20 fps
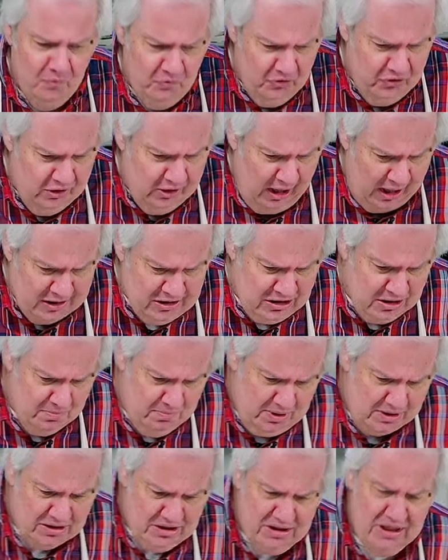That's the
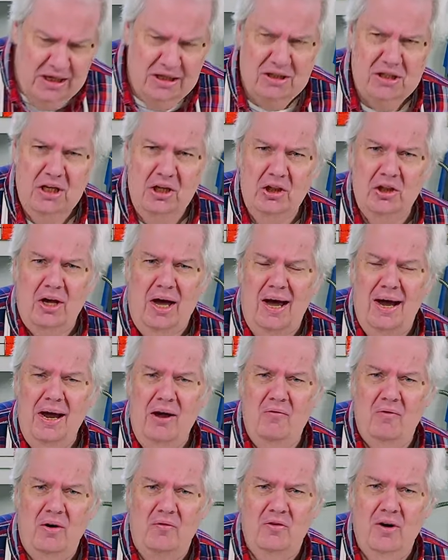best tasting thigh
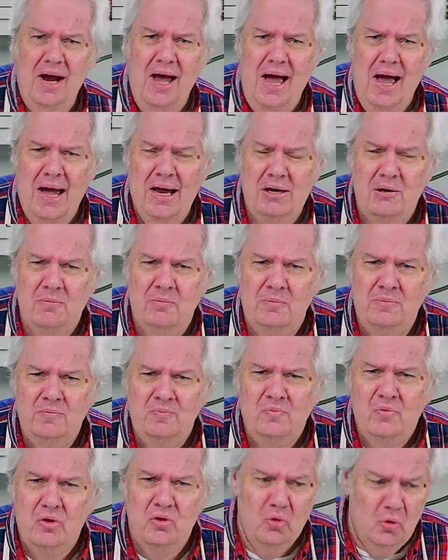I've ever had.
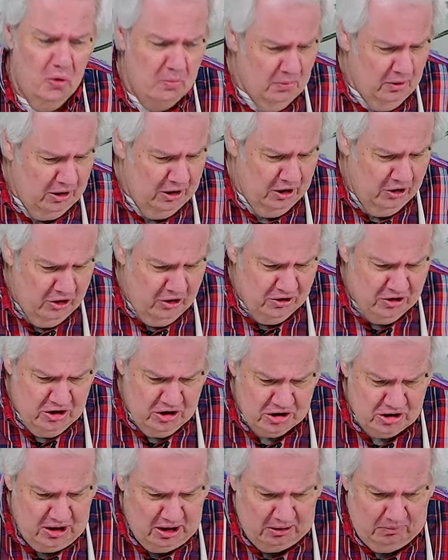Normally, they're
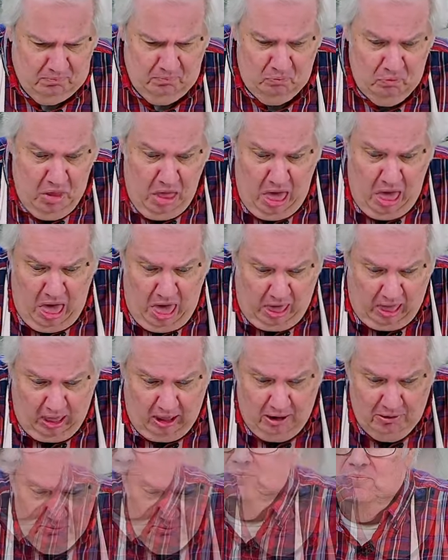just like, ugh.
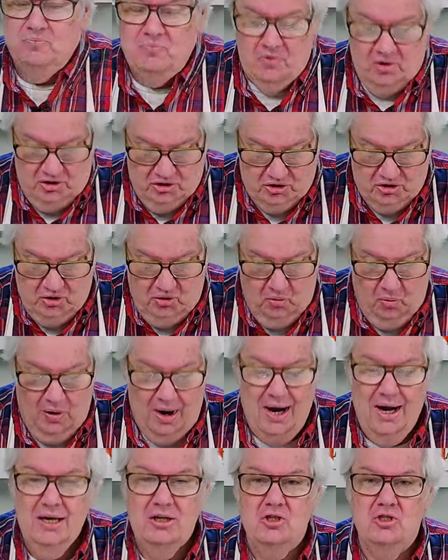So
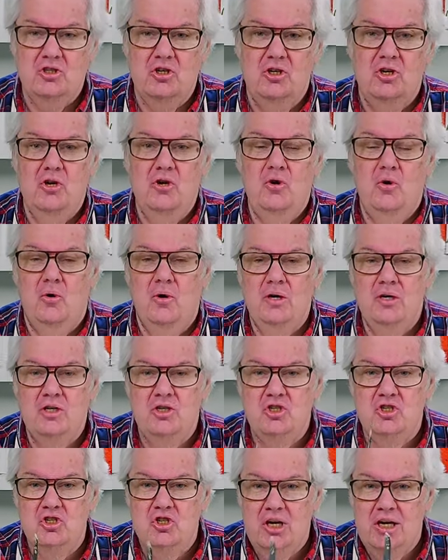why shouldn't your
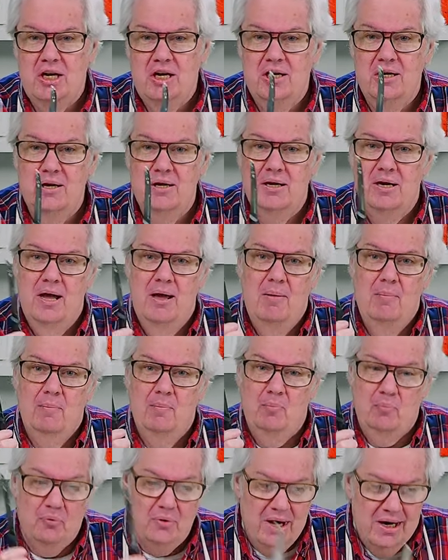chicken
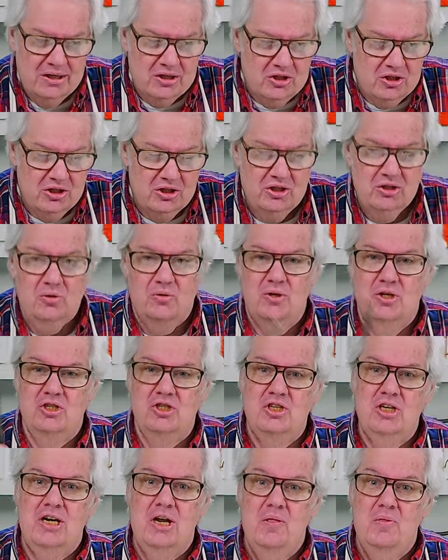breasts or
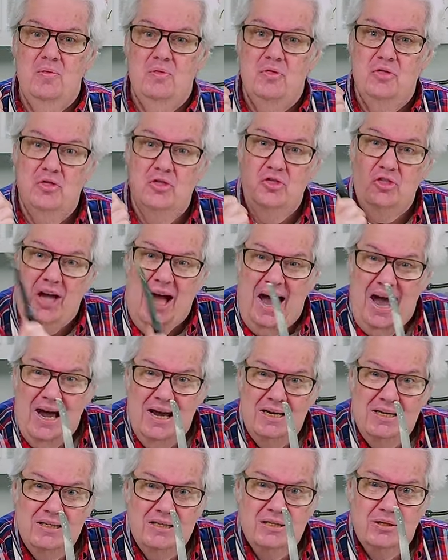chicken
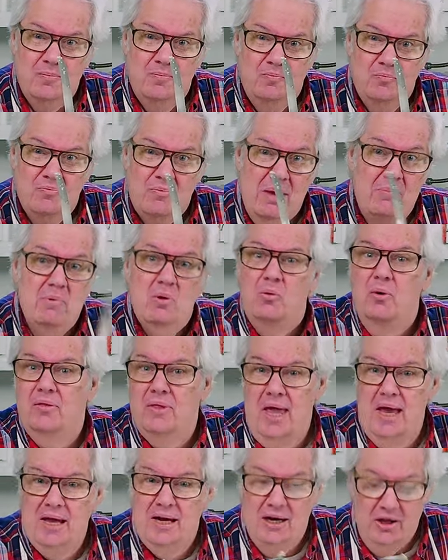thighs, maybe we'll
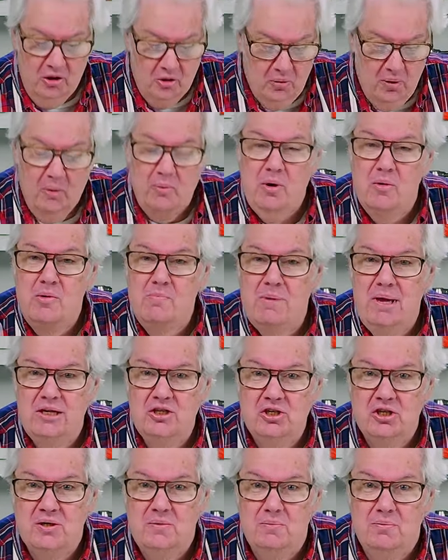make another one where we make
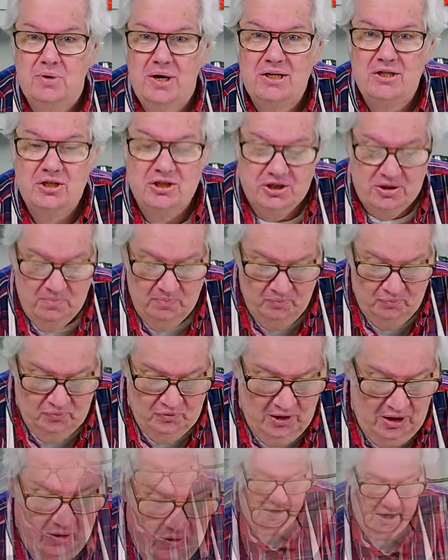chicken breasts,
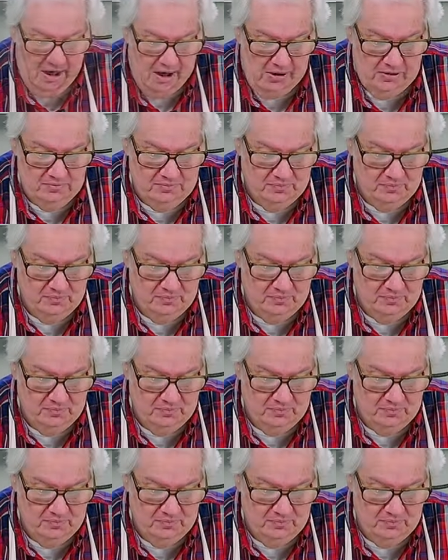okay,